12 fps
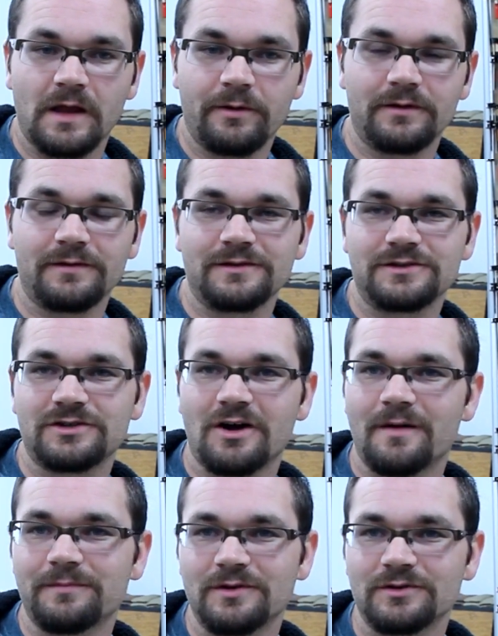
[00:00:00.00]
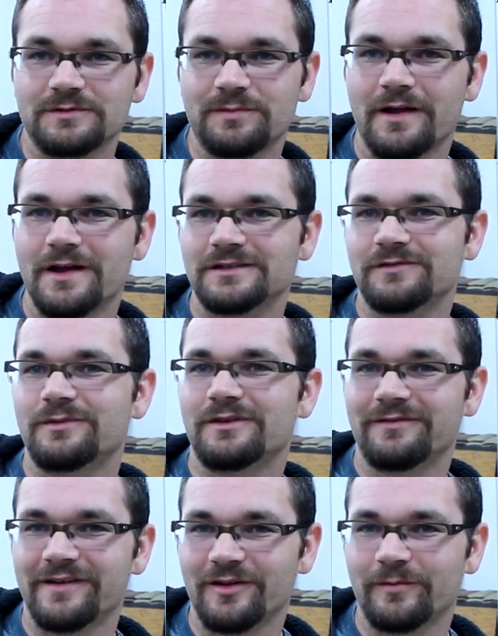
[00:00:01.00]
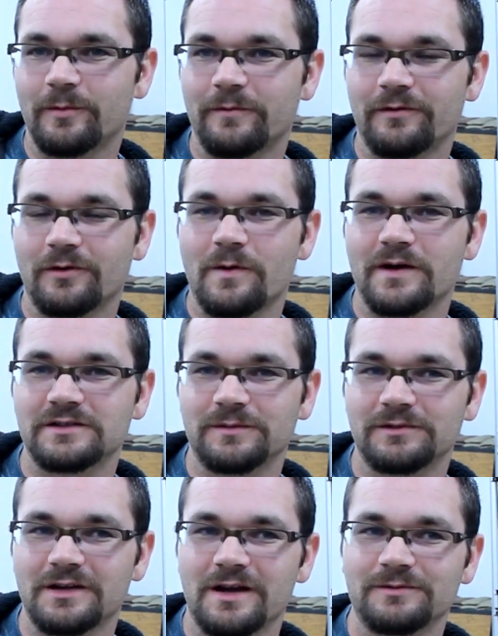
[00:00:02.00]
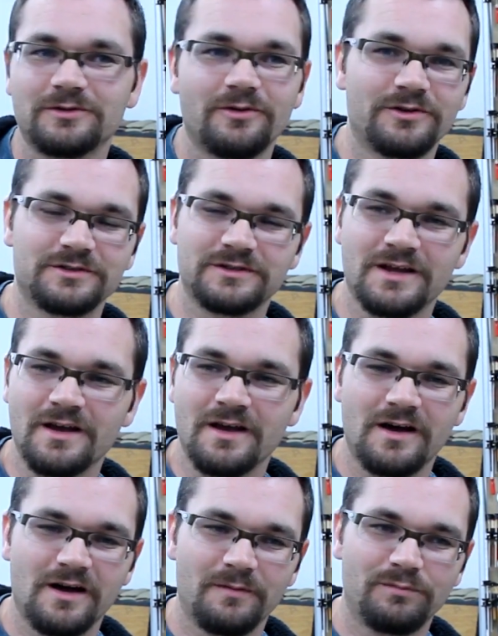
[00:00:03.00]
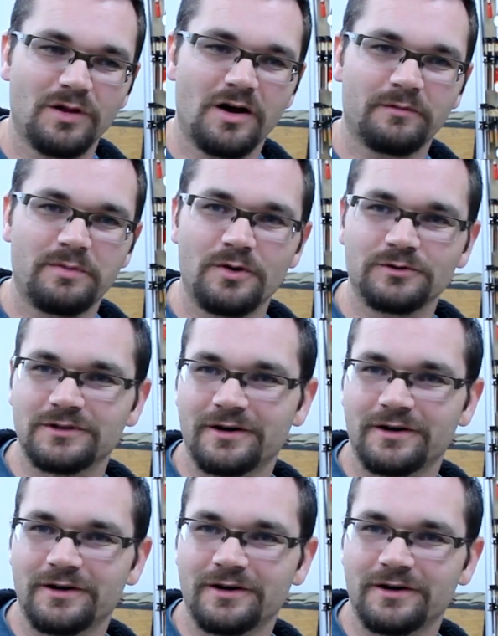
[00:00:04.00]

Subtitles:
mean, these ShopNotes plans have been available for quite some time. So there's blog posts,